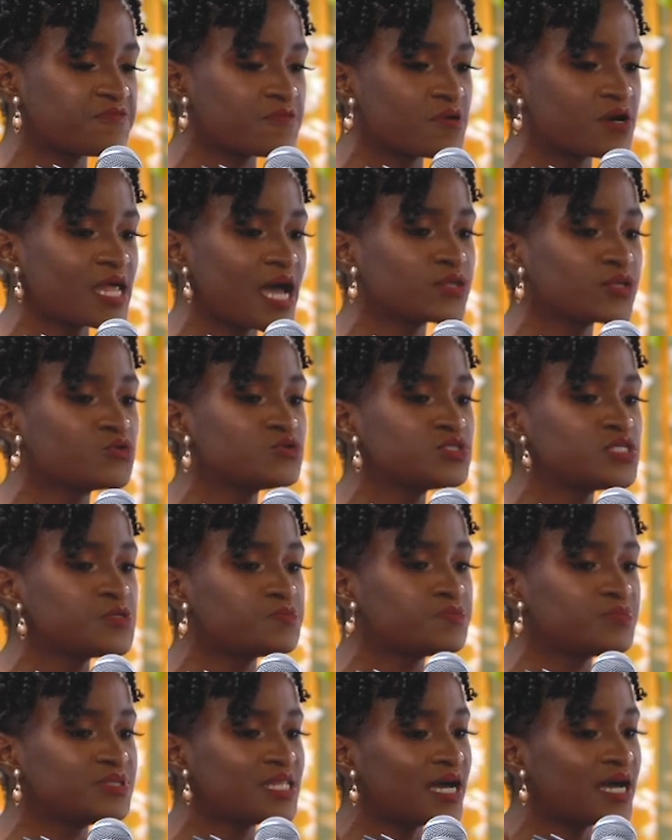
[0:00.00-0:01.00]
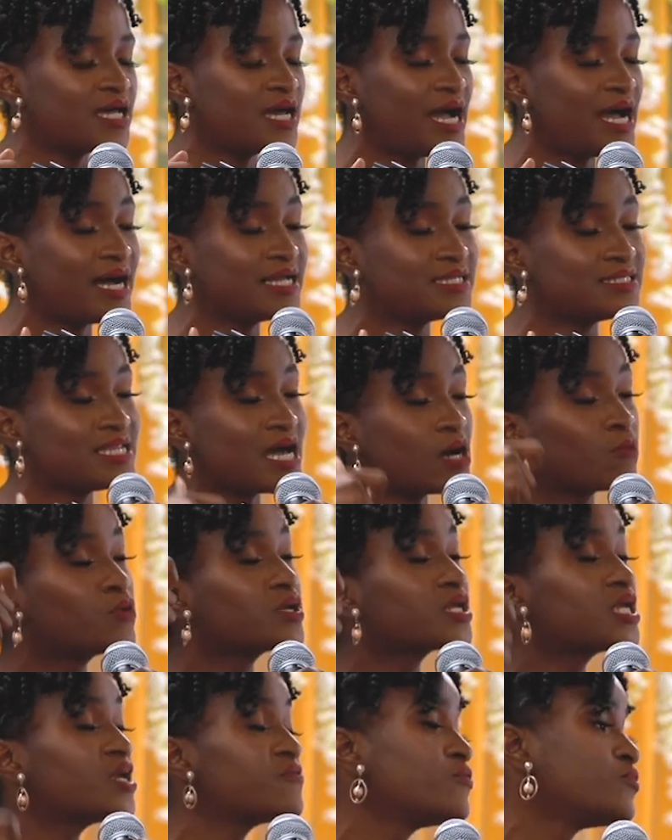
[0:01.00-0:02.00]
and that will
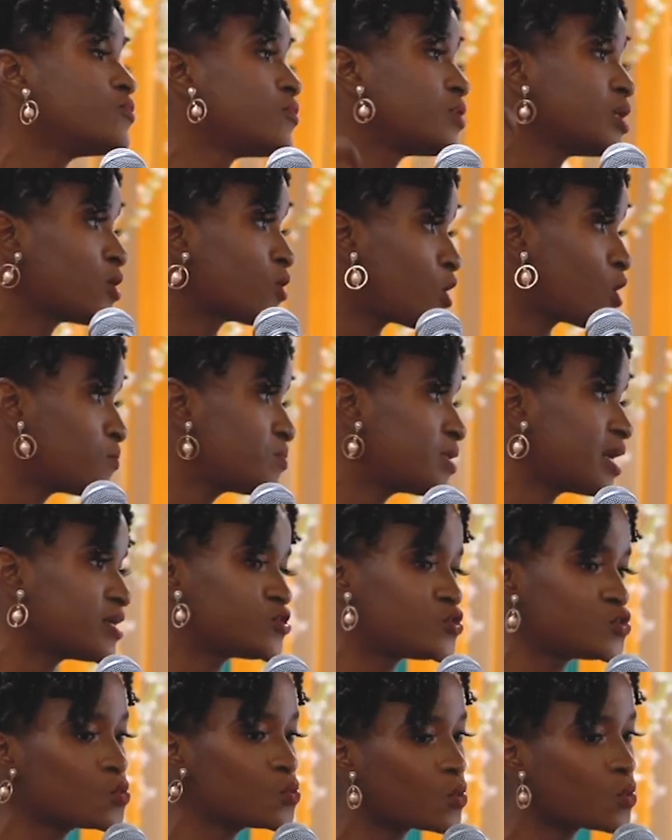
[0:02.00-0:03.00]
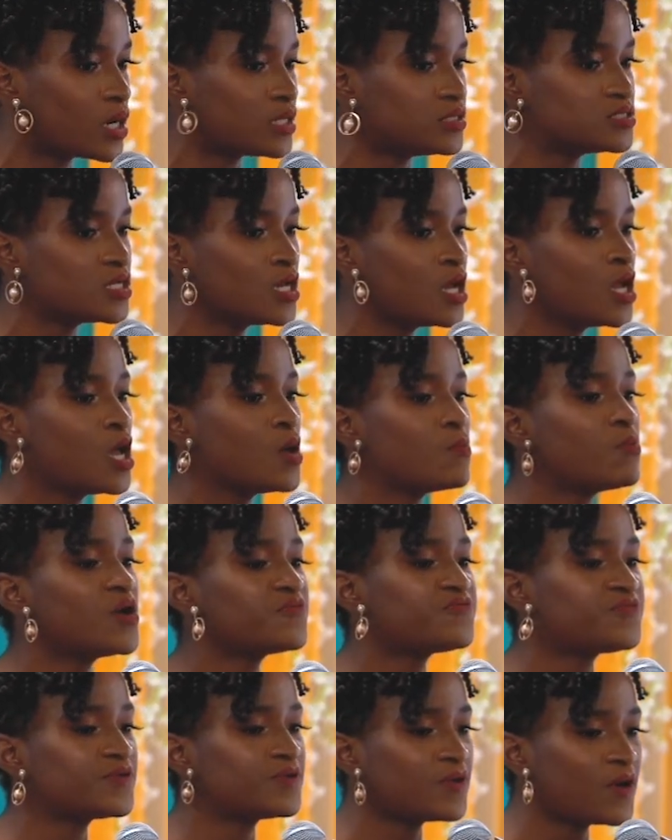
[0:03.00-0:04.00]
give you the income that you want. But
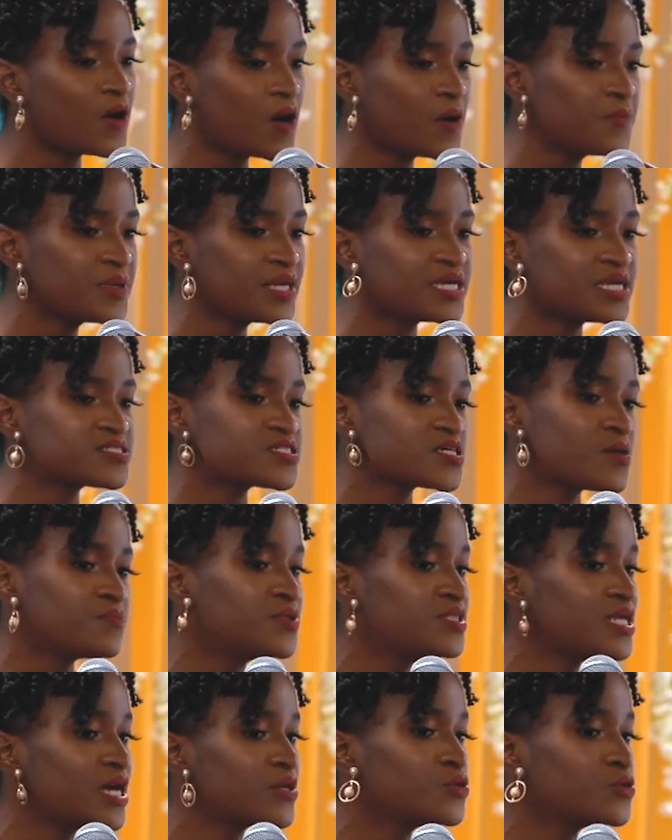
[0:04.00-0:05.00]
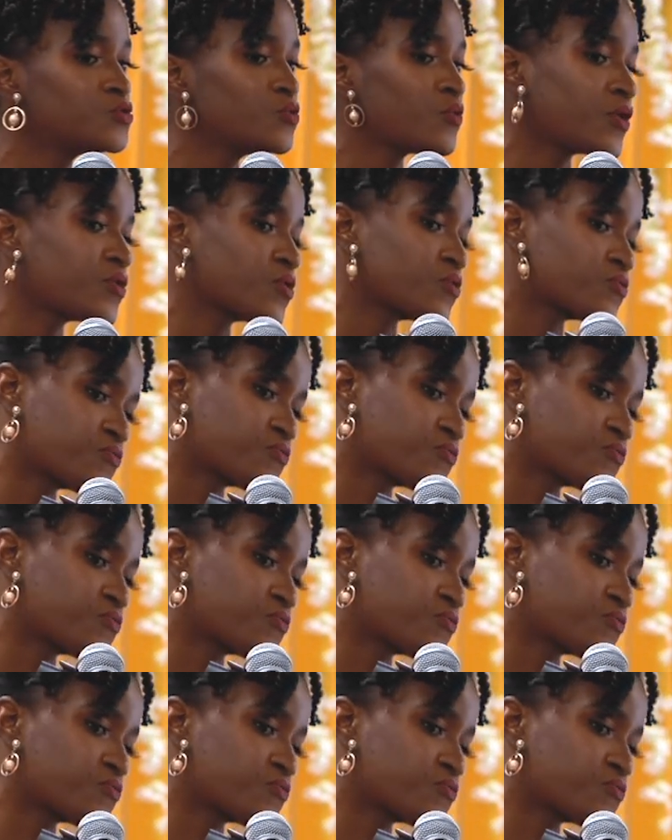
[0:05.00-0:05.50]
for a hobby, it's something that you do in your free